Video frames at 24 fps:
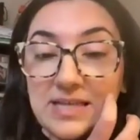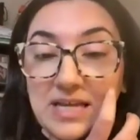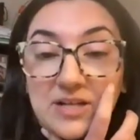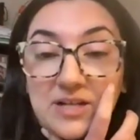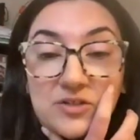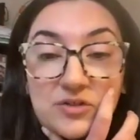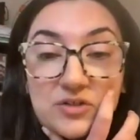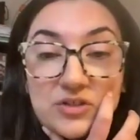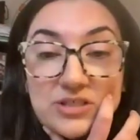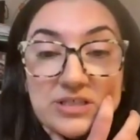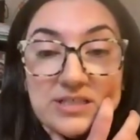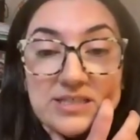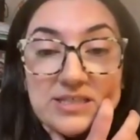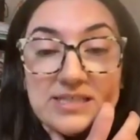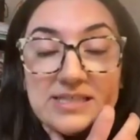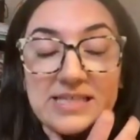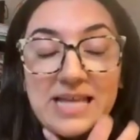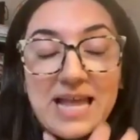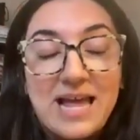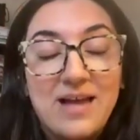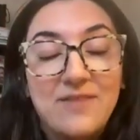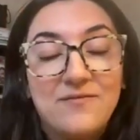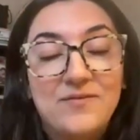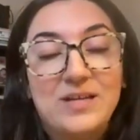
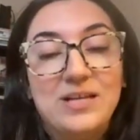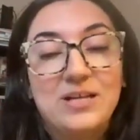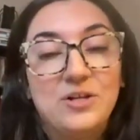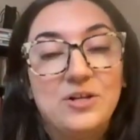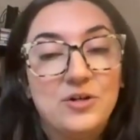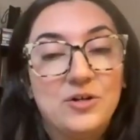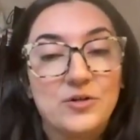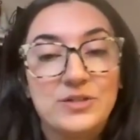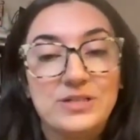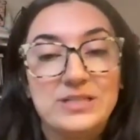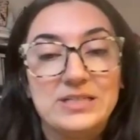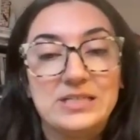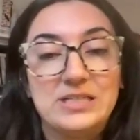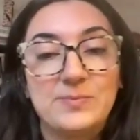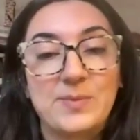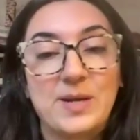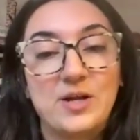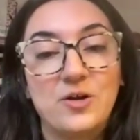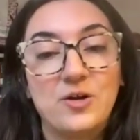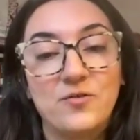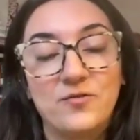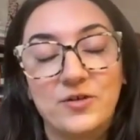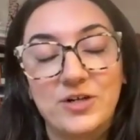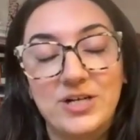sanctions have increased
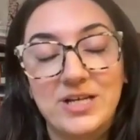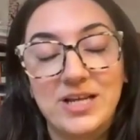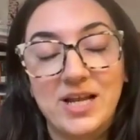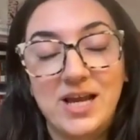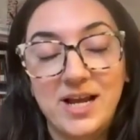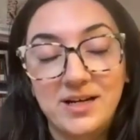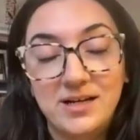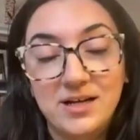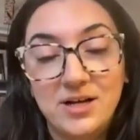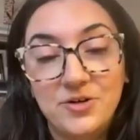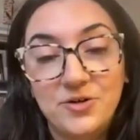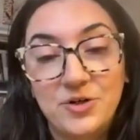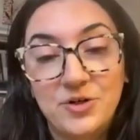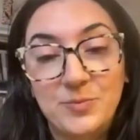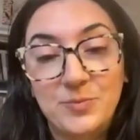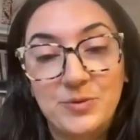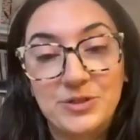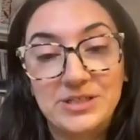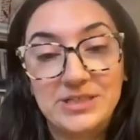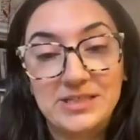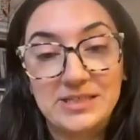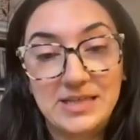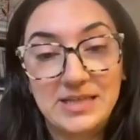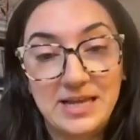by over
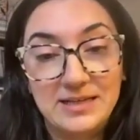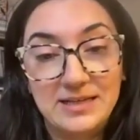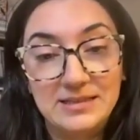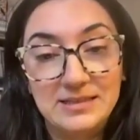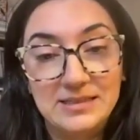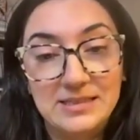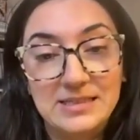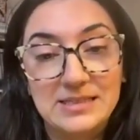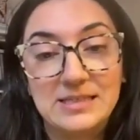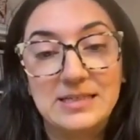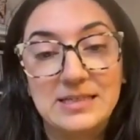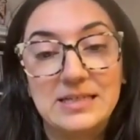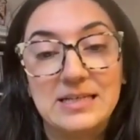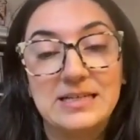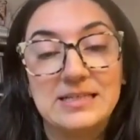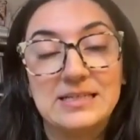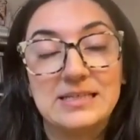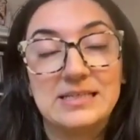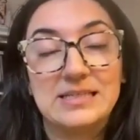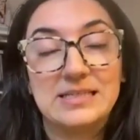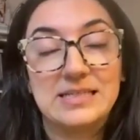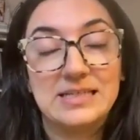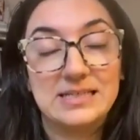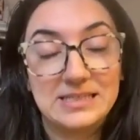900%
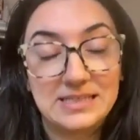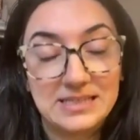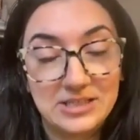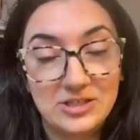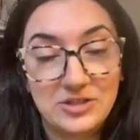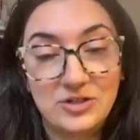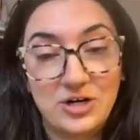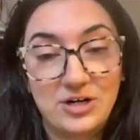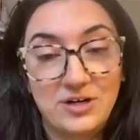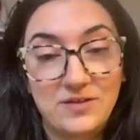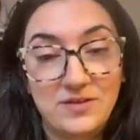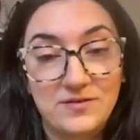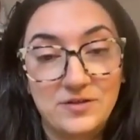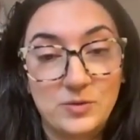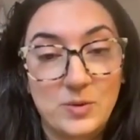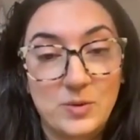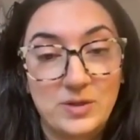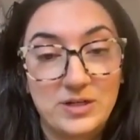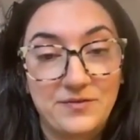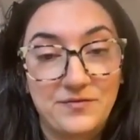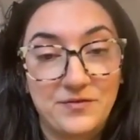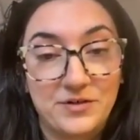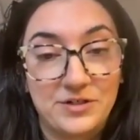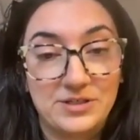since the start of the
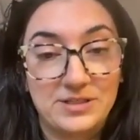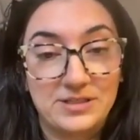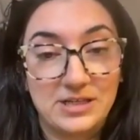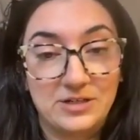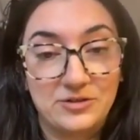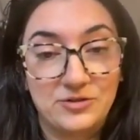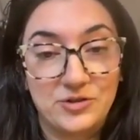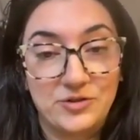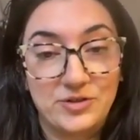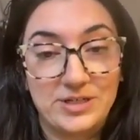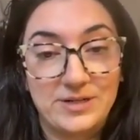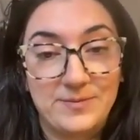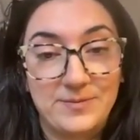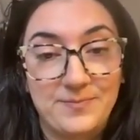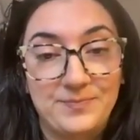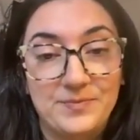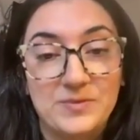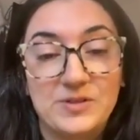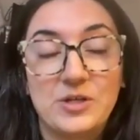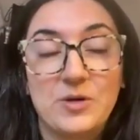21st century.